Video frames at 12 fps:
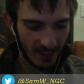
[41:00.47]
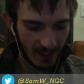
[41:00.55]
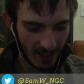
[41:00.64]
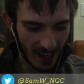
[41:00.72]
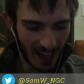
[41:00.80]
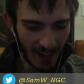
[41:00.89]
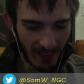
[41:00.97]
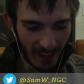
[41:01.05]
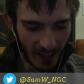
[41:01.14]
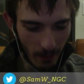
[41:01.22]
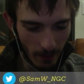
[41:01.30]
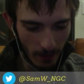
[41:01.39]
not that
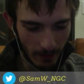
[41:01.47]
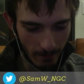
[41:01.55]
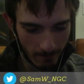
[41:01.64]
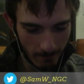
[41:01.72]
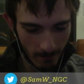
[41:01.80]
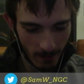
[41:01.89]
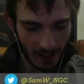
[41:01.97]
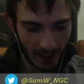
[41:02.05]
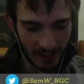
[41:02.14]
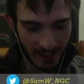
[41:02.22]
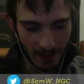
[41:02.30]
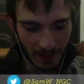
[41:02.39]
anyone really
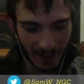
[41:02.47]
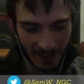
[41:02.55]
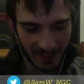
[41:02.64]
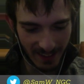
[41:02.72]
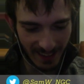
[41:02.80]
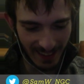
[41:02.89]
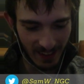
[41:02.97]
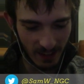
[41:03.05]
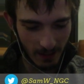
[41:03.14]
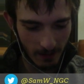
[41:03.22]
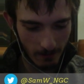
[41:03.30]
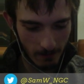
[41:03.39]
donates to
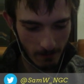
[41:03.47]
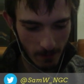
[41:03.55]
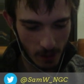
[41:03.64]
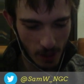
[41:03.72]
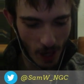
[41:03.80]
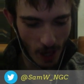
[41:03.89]
this show